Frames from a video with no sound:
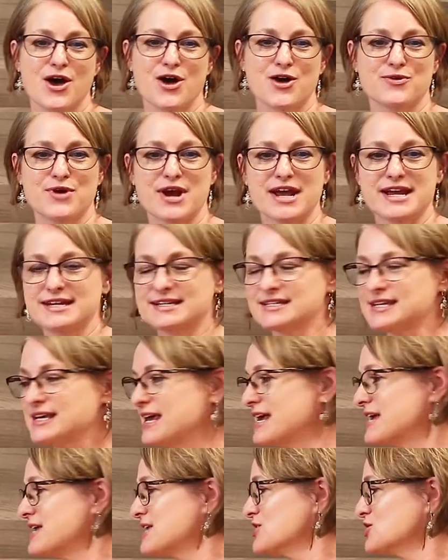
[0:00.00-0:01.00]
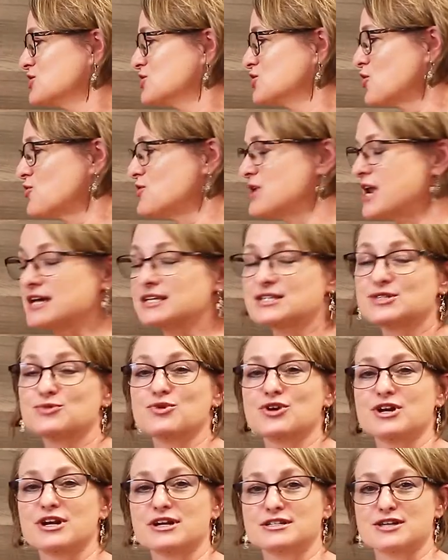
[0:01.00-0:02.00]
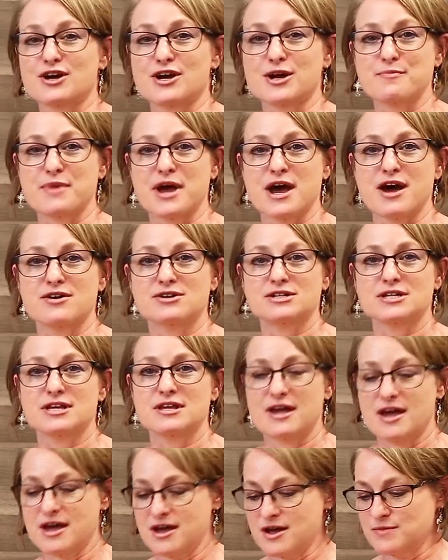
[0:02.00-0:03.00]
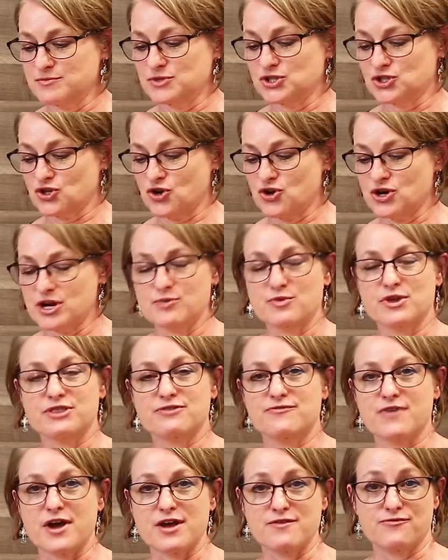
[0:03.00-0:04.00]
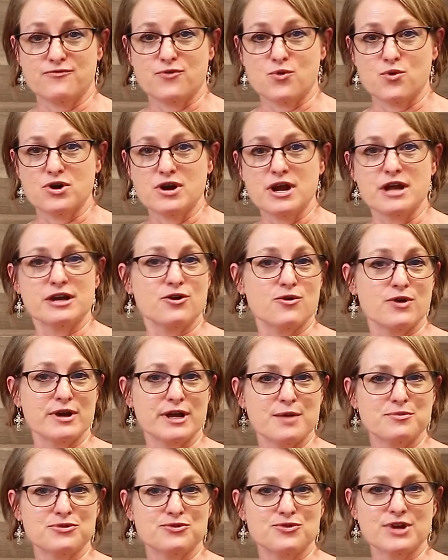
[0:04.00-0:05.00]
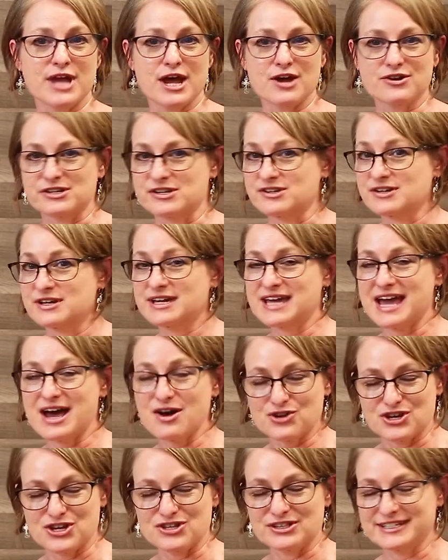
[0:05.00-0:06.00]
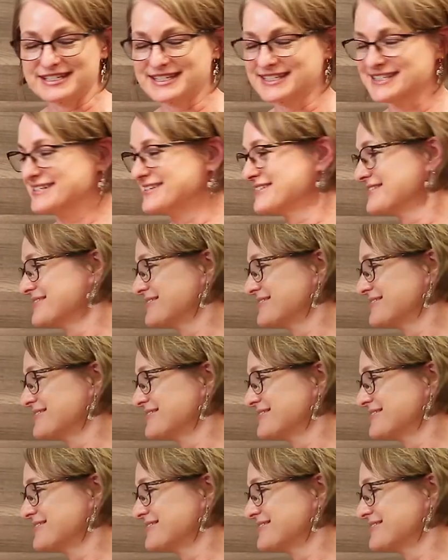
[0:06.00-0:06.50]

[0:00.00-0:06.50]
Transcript: All right, so next we're gonna talk about um, starting with 5-4 and going up through cal calculus.